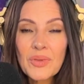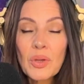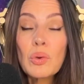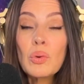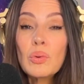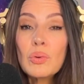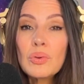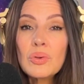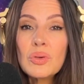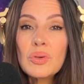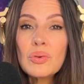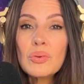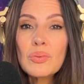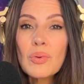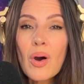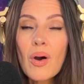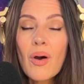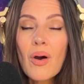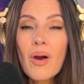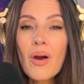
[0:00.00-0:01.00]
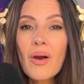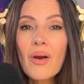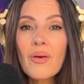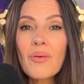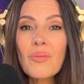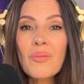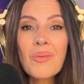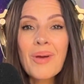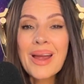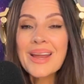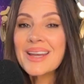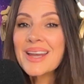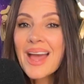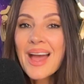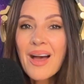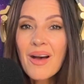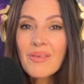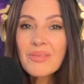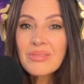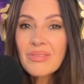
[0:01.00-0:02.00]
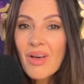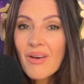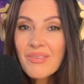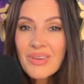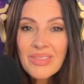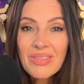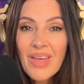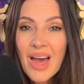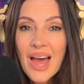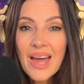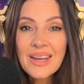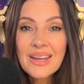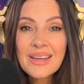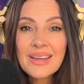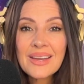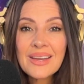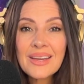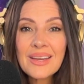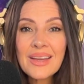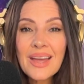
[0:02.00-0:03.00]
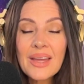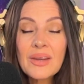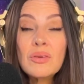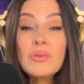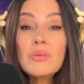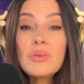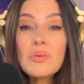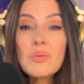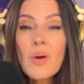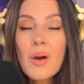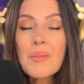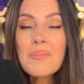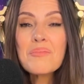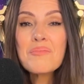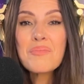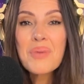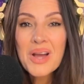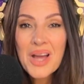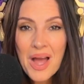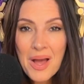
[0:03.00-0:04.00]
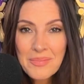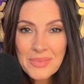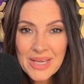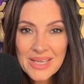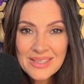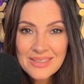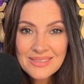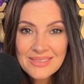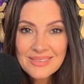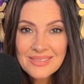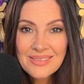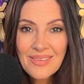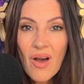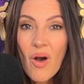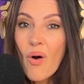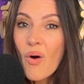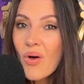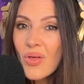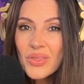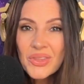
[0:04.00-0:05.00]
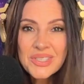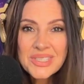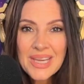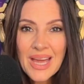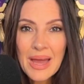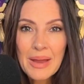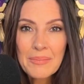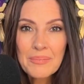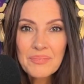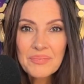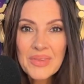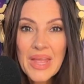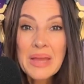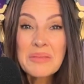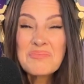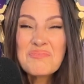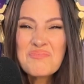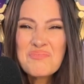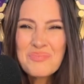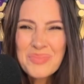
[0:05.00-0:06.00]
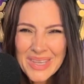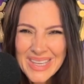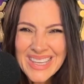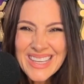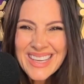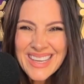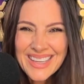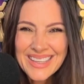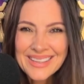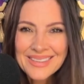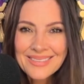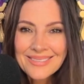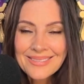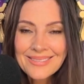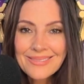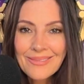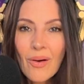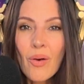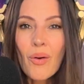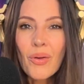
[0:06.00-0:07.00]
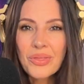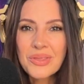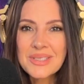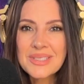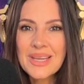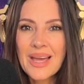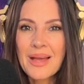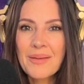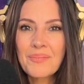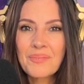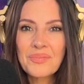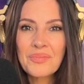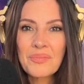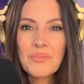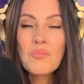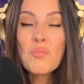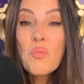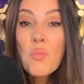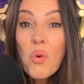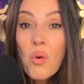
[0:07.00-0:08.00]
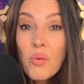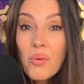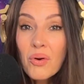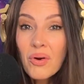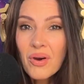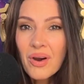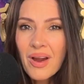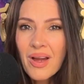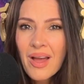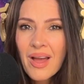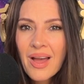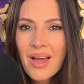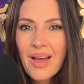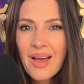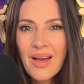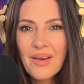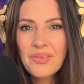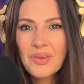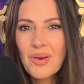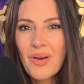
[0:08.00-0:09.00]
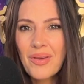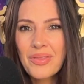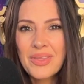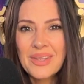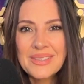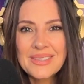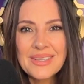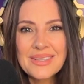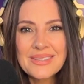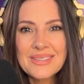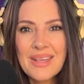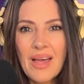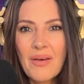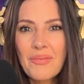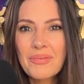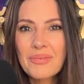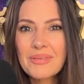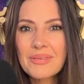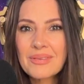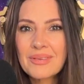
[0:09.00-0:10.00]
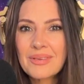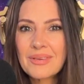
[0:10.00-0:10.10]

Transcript: Who you are right now, loving that, and who you are becoming all the time and being all the time, more of your authentic self,